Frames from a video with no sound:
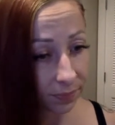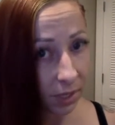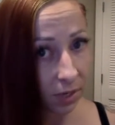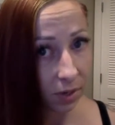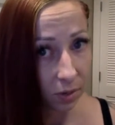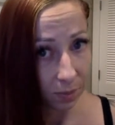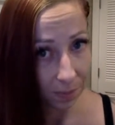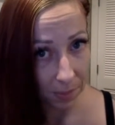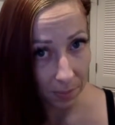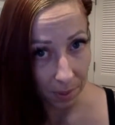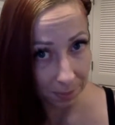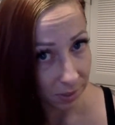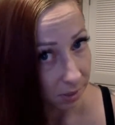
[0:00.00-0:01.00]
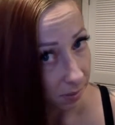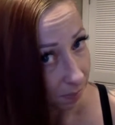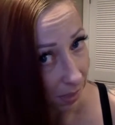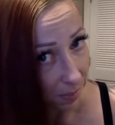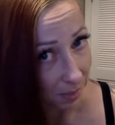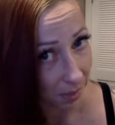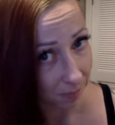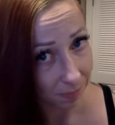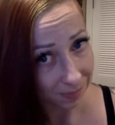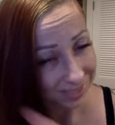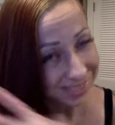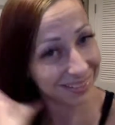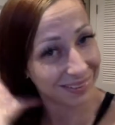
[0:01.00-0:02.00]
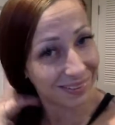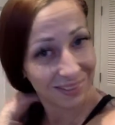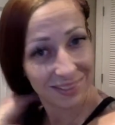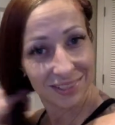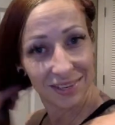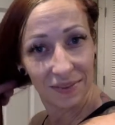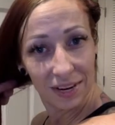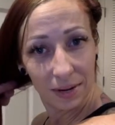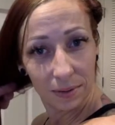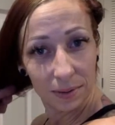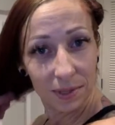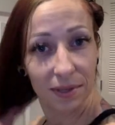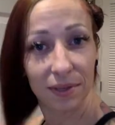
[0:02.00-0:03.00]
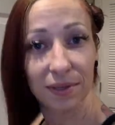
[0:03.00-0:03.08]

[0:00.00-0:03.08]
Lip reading: my mom, so she videos.